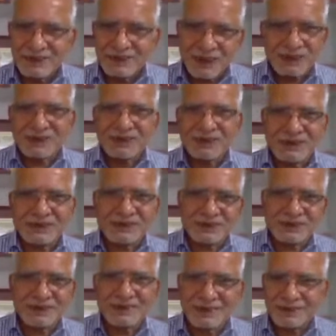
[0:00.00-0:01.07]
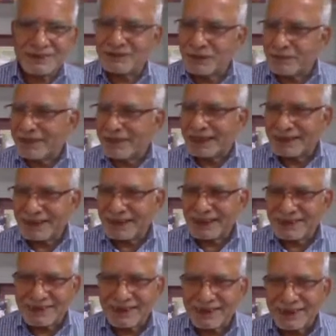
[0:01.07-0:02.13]
you talk to this woman
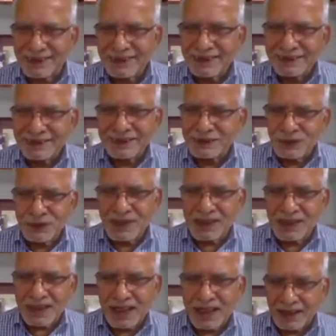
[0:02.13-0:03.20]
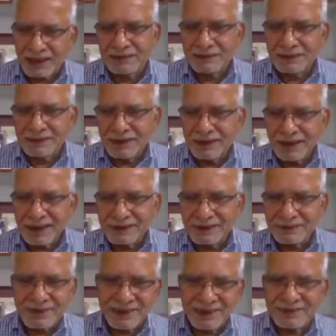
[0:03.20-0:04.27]
and say that you work hard
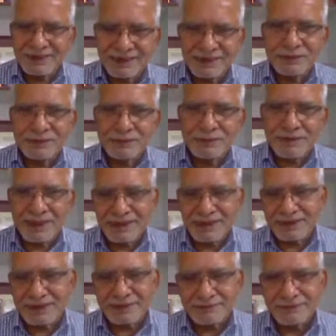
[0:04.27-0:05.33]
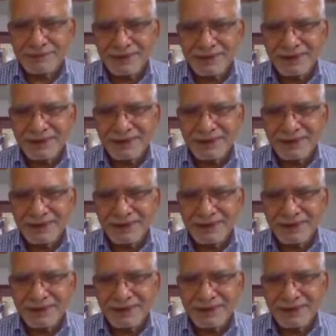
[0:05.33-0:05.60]
and you try to get a Nobel Prize.